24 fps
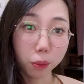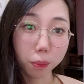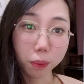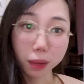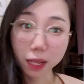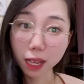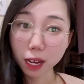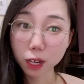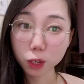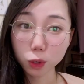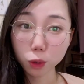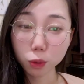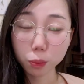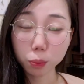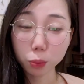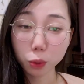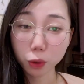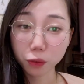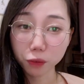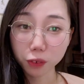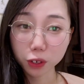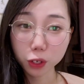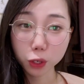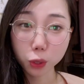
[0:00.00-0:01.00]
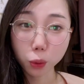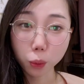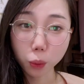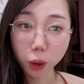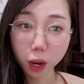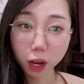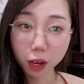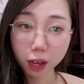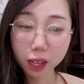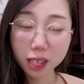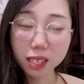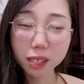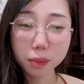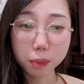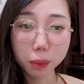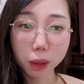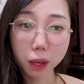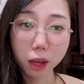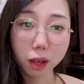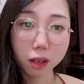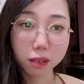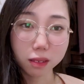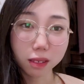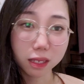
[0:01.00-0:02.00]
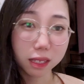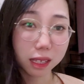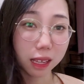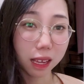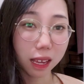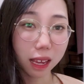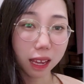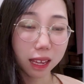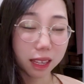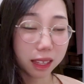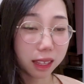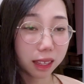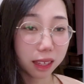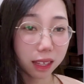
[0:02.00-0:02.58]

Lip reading: But I don't prefer to wear it because it